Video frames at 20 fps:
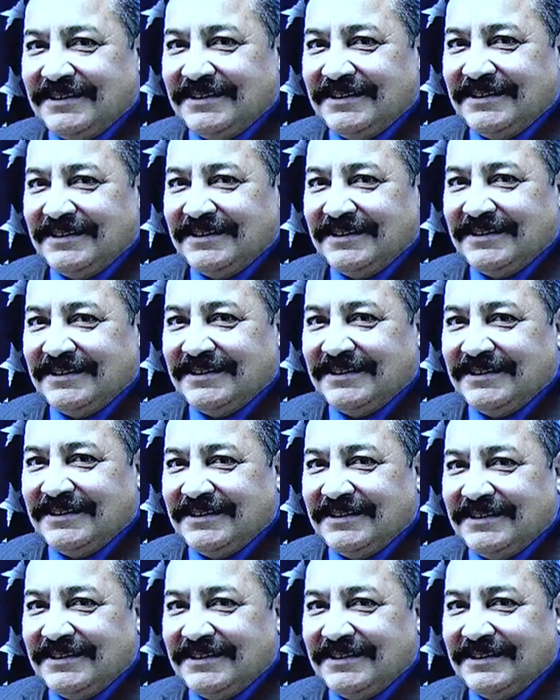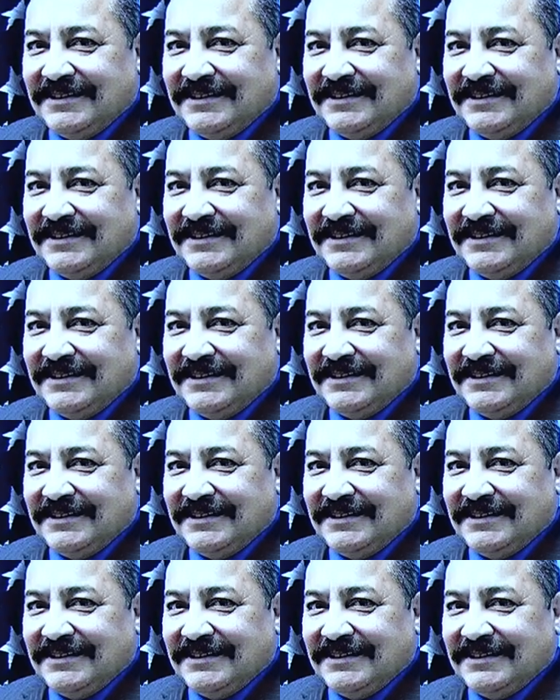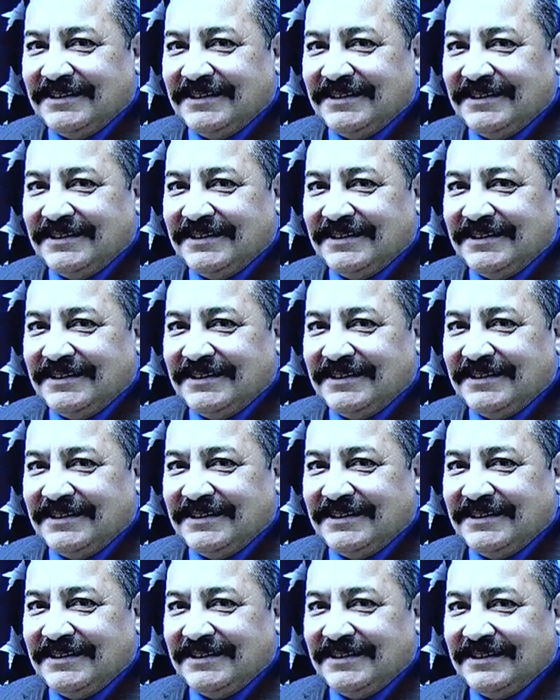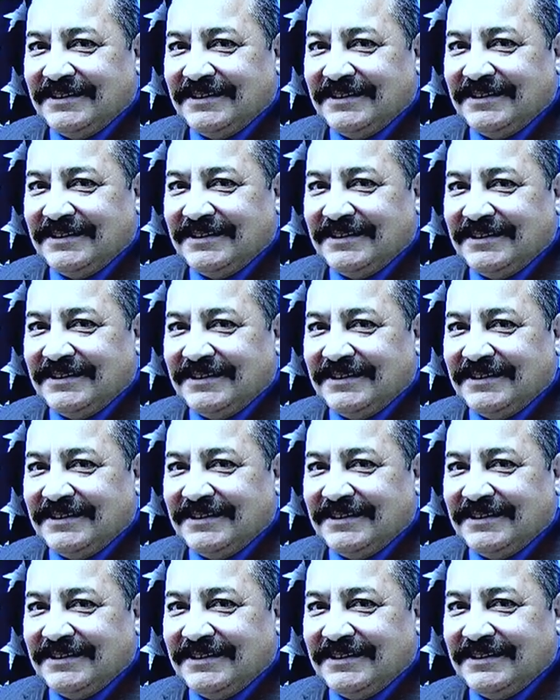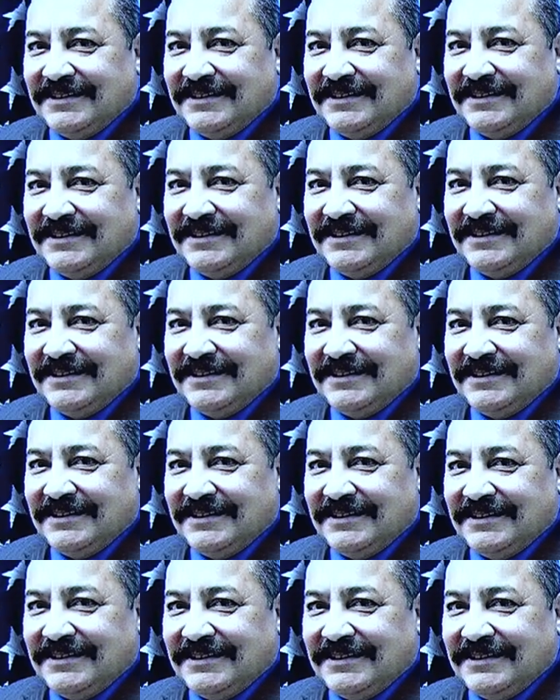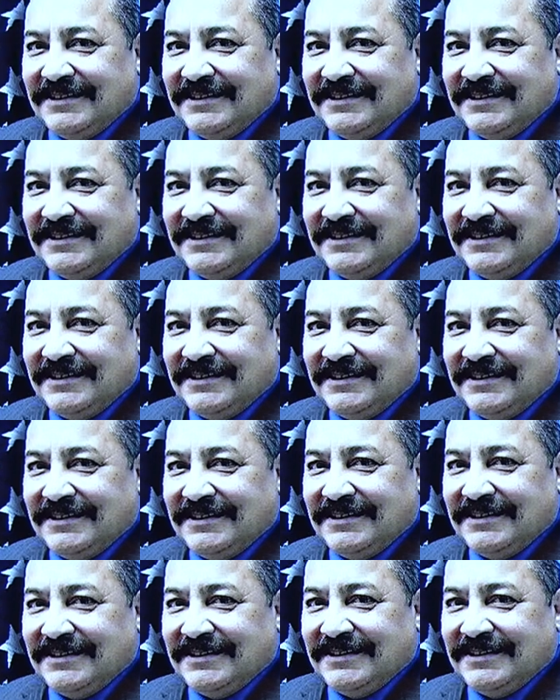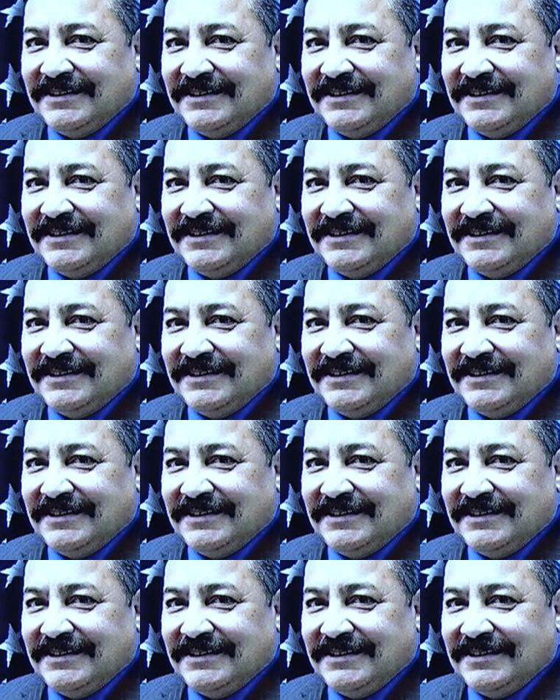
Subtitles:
This person isn't speaking.